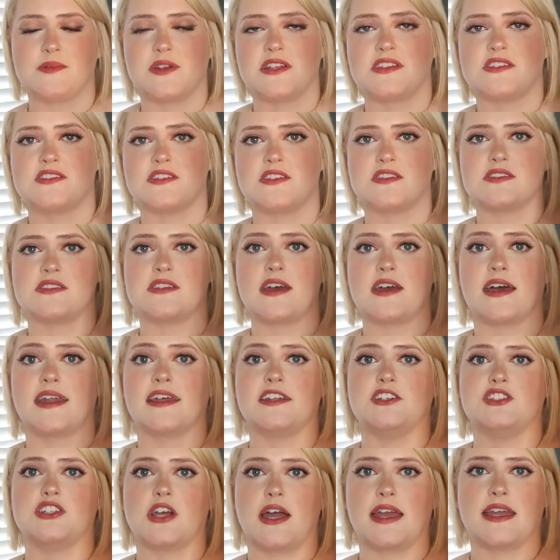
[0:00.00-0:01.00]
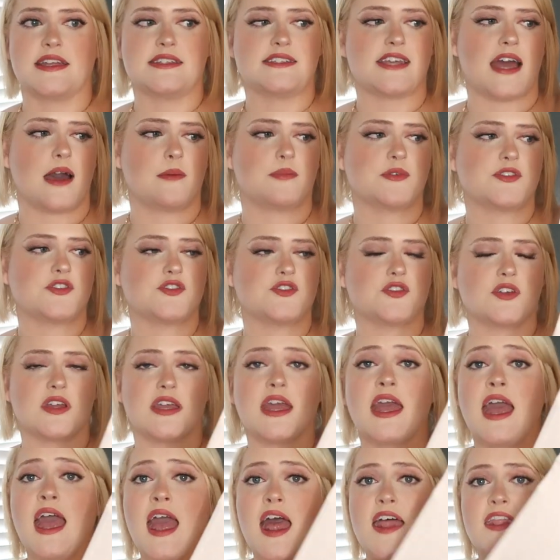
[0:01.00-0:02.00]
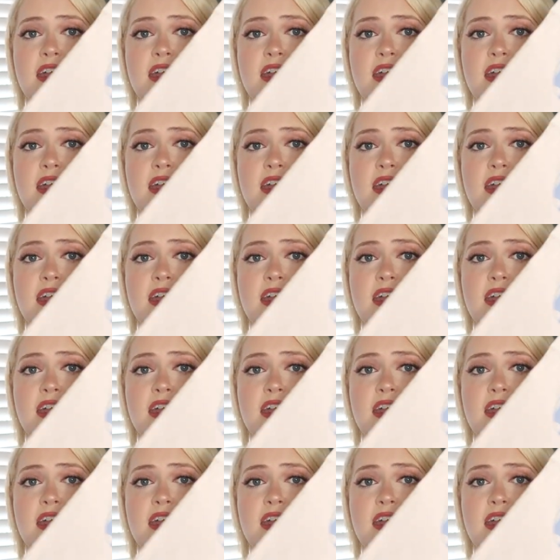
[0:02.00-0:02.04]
but it's just not a giant tapestry